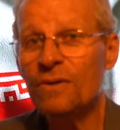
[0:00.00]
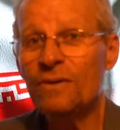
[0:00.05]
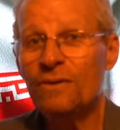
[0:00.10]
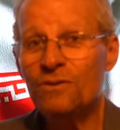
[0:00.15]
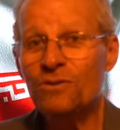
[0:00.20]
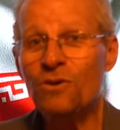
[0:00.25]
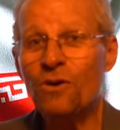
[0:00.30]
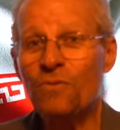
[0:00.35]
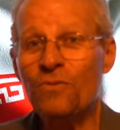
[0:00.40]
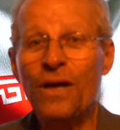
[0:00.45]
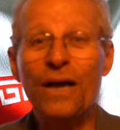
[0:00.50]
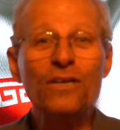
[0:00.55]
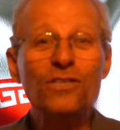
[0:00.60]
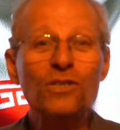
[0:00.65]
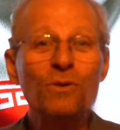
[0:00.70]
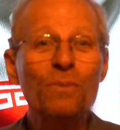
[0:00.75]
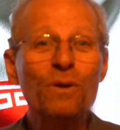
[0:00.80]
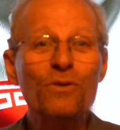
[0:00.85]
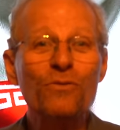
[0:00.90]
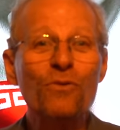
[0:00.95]
So thanks
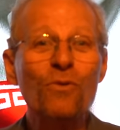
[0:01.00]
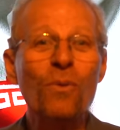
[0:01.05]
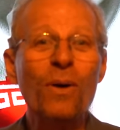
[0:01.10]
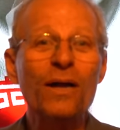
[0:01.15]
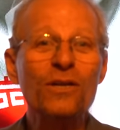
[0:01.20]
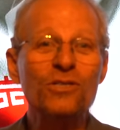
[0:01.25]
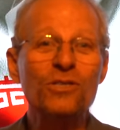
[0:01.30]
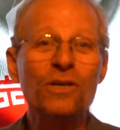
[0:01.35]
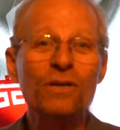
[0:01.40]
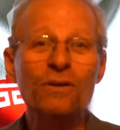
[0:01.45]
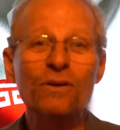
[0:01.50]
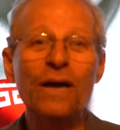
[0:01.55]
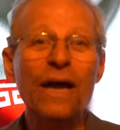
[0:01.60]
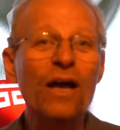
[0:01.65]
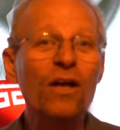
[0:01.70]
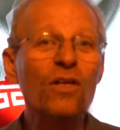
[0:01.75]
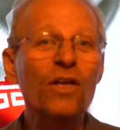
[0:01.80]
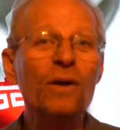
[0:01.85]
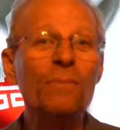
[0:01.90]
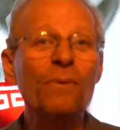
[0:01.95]
so much for watching.
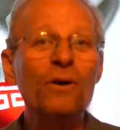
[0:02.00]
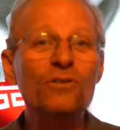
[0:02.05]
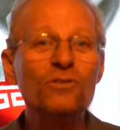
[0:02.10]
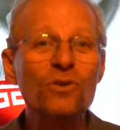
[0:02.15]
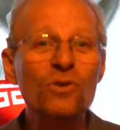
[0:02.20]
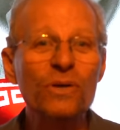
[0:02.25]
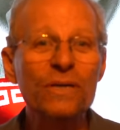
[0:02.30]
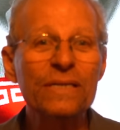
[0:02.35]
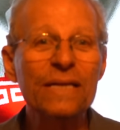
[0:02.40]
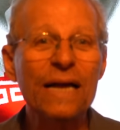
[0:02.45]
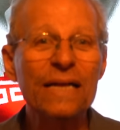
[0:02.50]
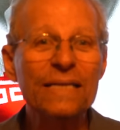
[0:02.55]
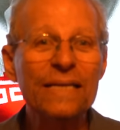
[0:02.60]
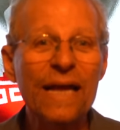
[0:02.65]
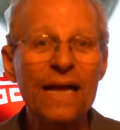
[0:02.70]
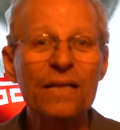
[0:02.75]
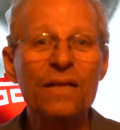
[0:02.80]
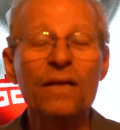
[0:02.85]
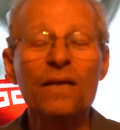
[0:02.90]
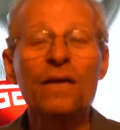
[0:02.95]

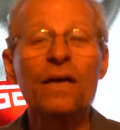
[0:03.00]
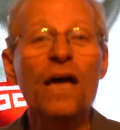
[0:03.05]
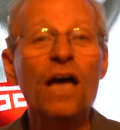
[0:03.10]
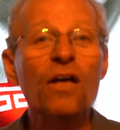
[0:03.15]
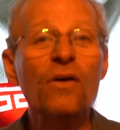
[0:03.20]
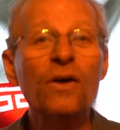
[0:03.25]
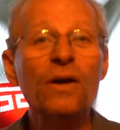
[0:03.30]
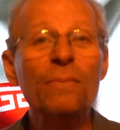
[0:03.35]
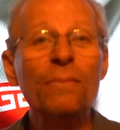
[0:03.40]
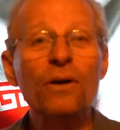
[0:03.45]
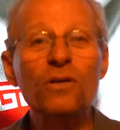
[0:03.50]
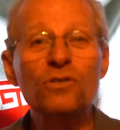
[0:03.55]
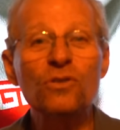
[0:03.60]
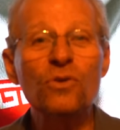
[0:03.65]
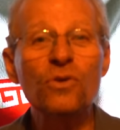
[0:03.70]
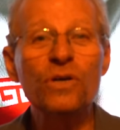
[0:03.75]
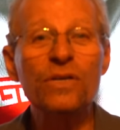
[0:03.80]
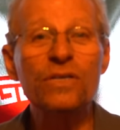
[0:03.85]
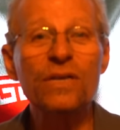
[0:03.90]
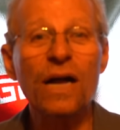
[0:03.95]
lamarzulli.net,
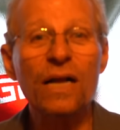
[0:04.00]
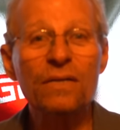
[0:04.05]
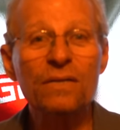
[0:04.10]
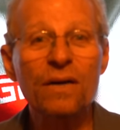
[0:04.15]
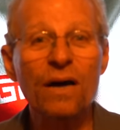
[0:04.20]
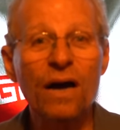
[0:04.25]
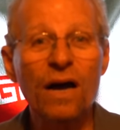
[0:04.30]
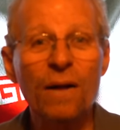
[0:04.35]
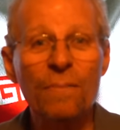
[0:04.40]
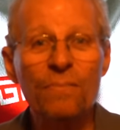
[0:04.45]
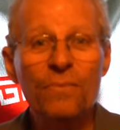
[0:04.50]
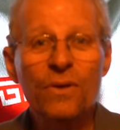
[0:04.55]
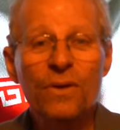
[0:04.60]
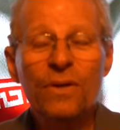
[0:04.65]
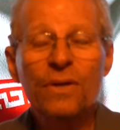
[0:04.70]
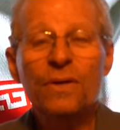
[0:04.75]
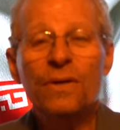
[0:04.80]
lamarzulli.com,